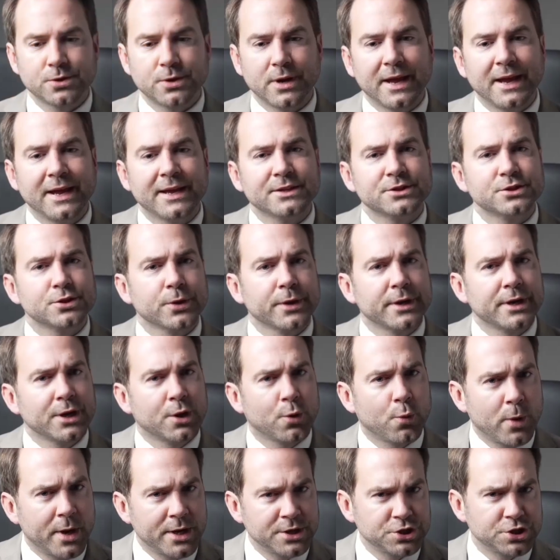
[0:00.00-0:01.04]
to answer any
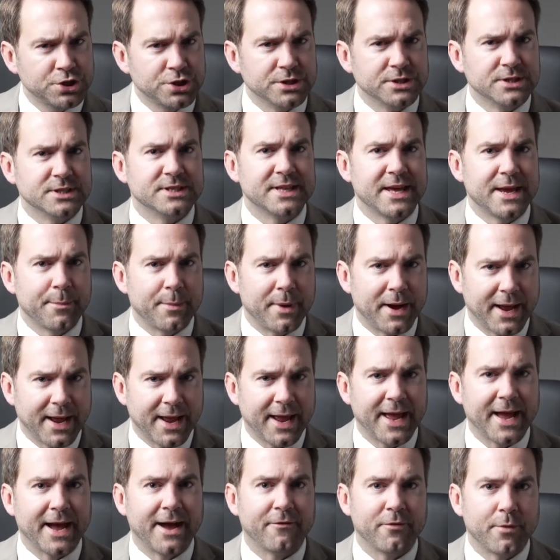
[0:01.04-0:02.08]
questions they might
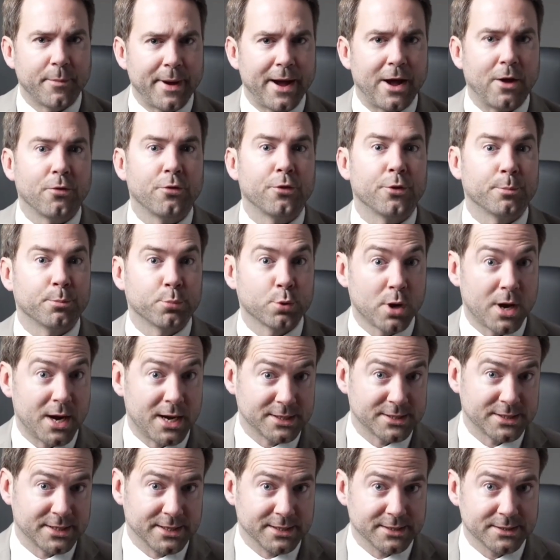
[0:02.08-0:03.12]
have about the
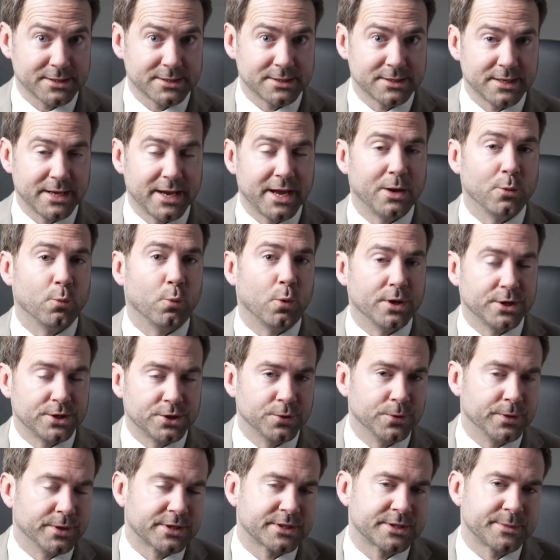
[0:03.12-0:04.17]
process and what
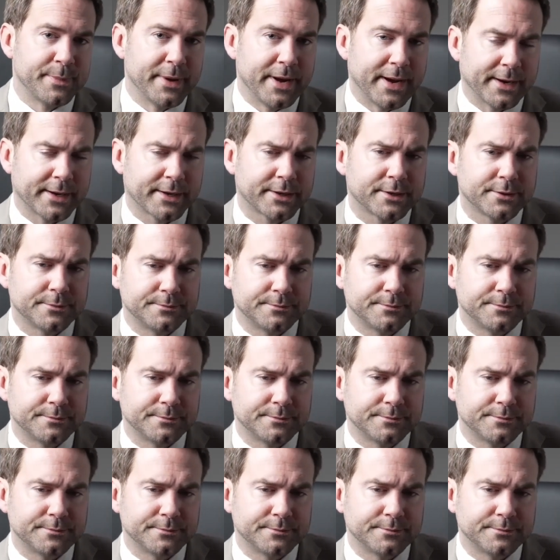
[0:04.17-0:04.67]
to expect.